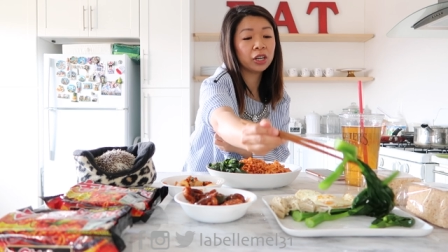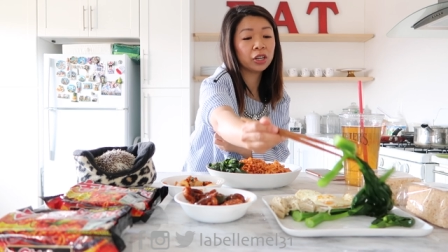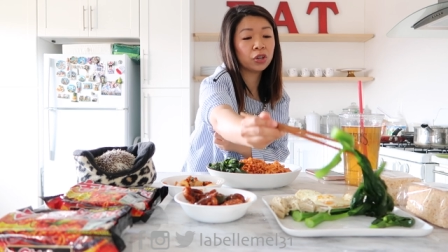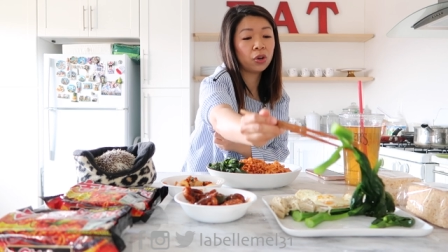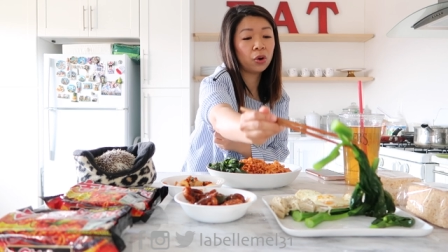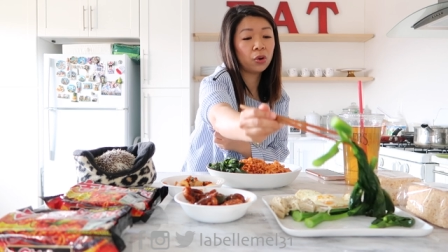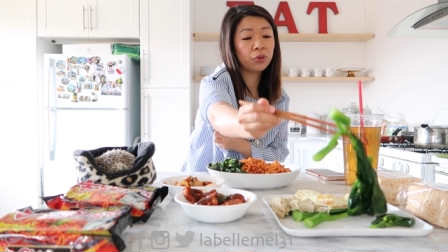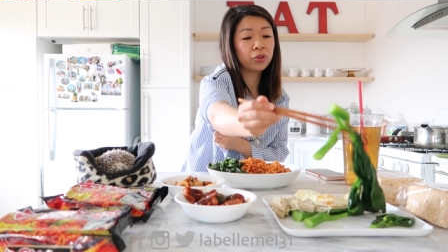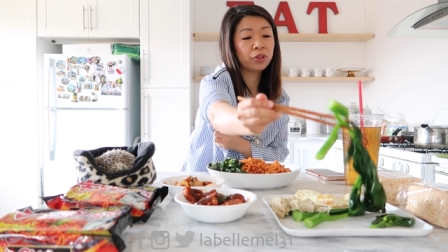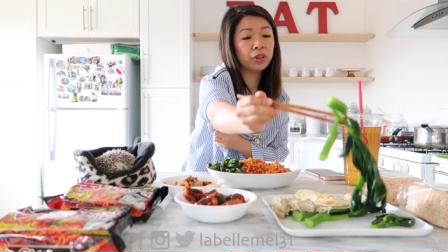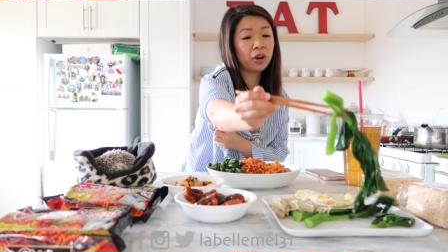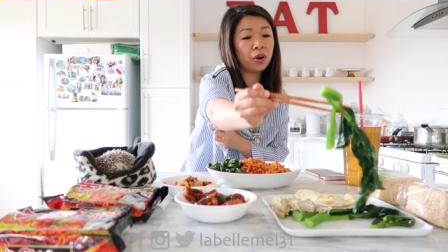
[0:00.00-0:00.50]
gonna
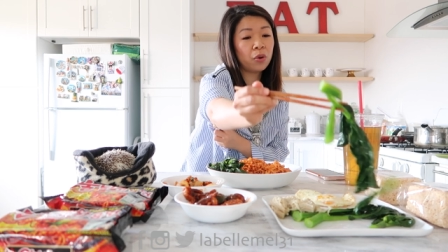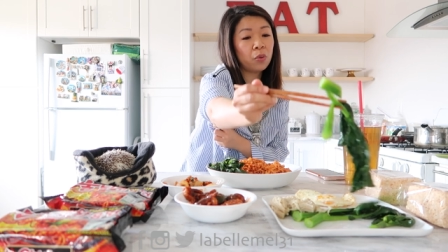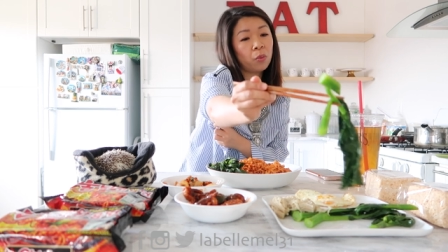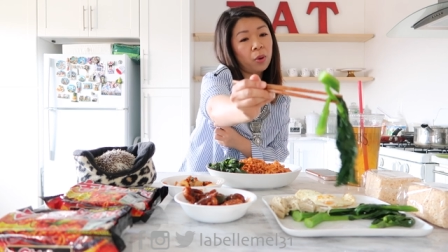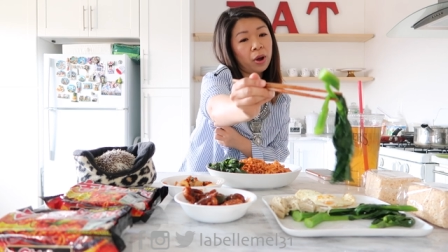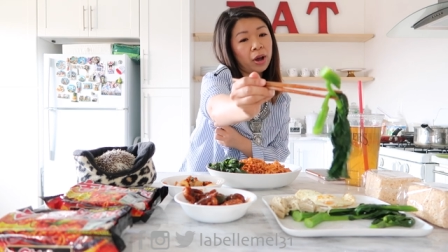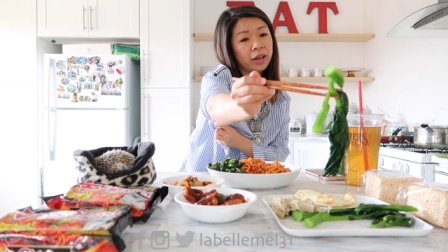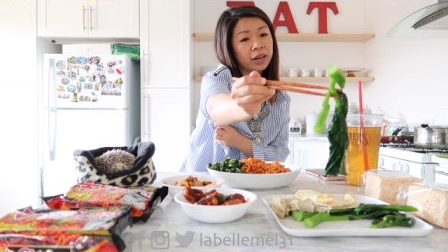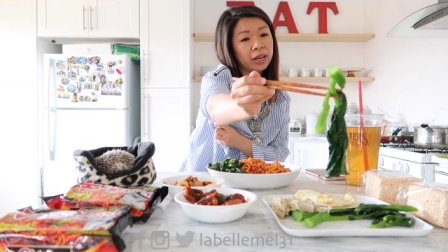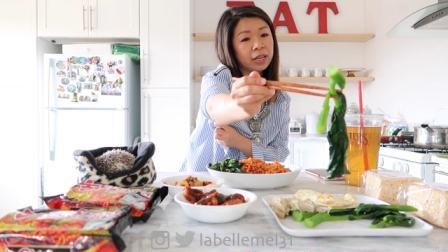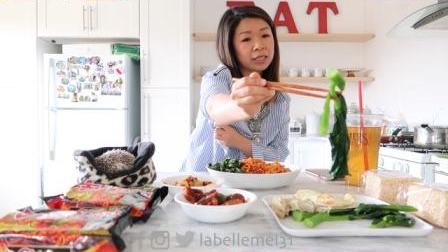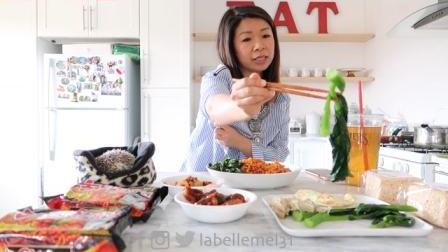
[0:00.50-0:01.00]
go there
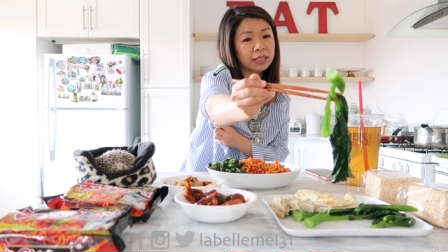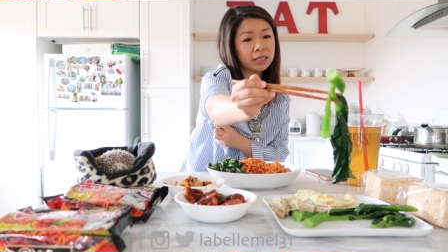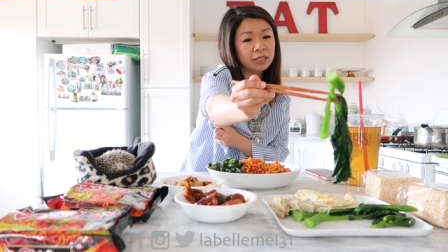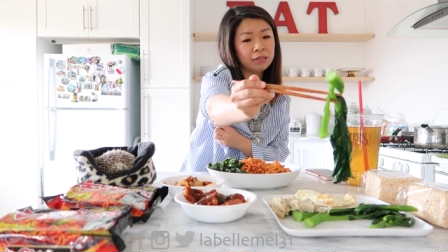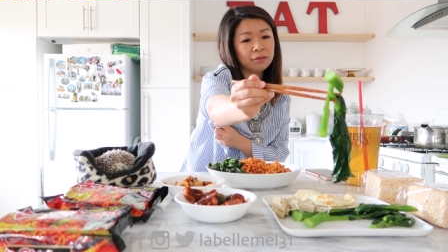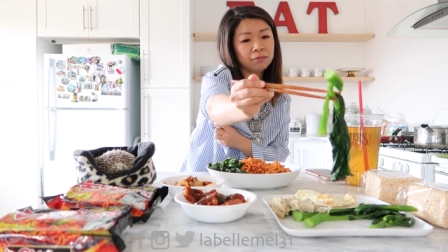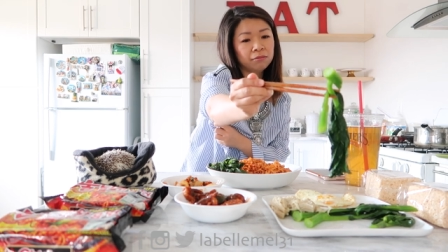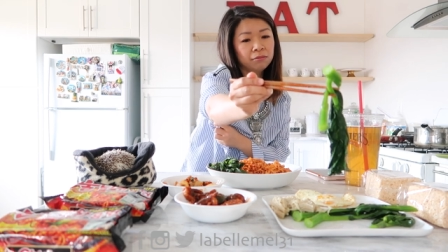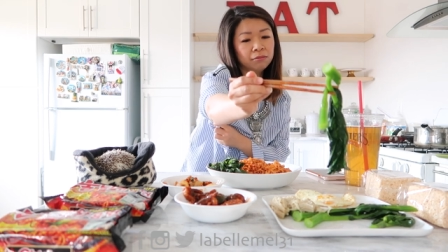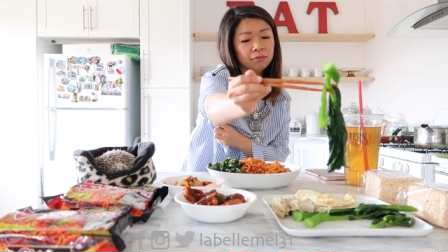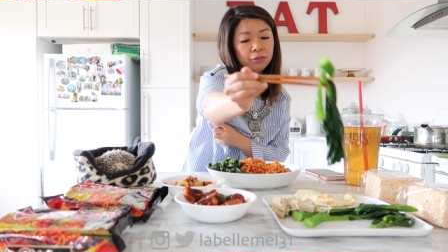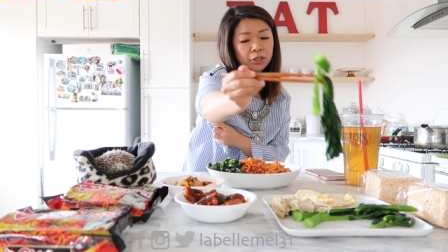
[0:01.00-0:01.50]
when it's
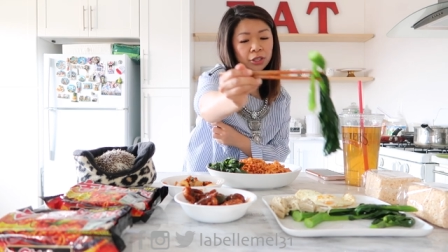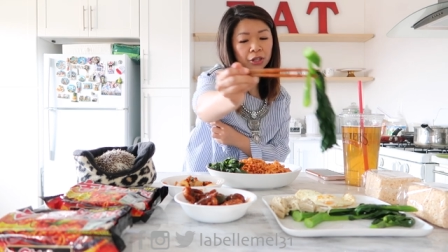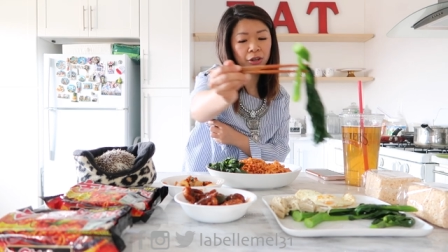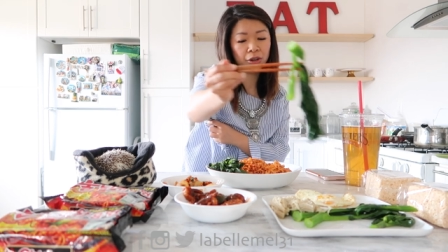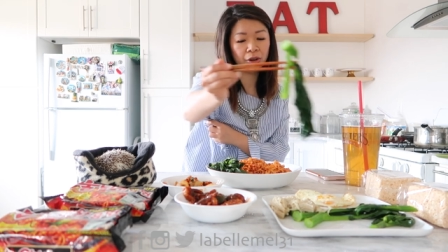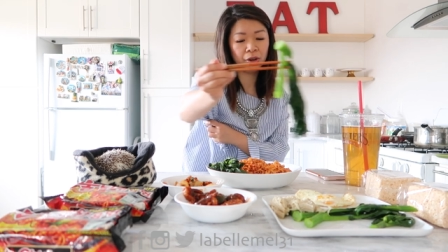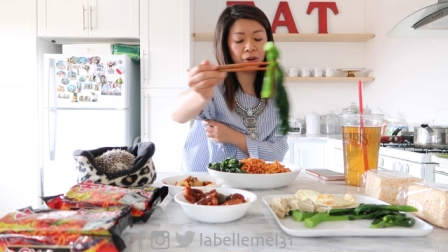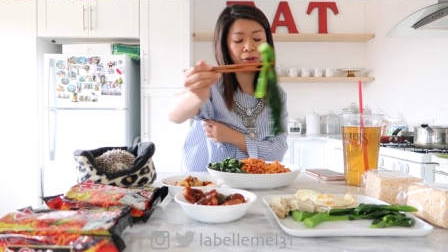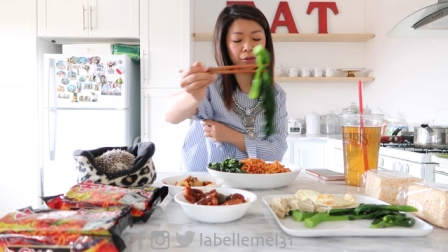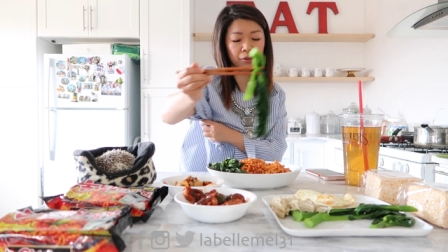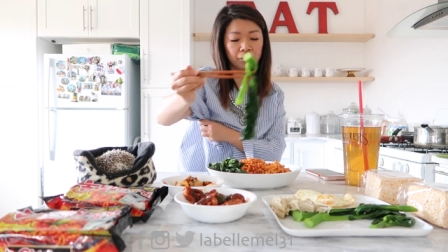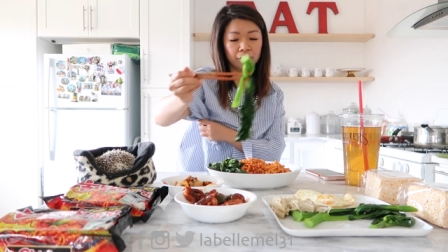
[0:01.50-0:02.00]
you
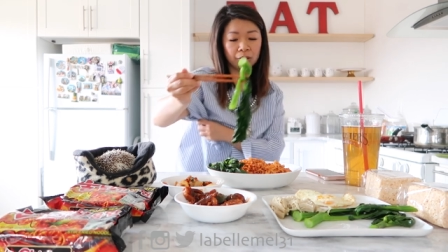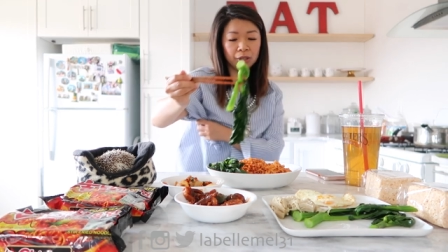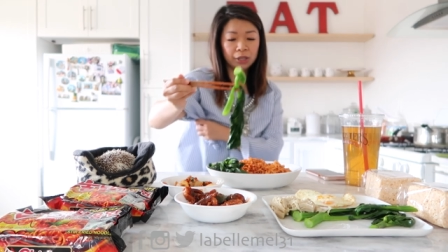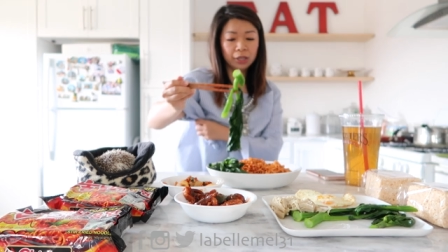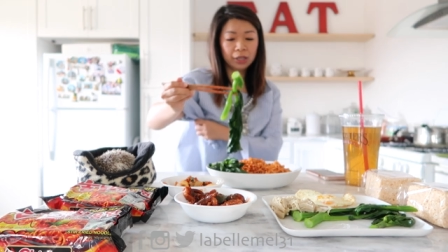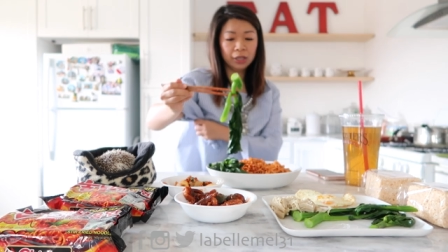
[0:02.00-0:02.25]
know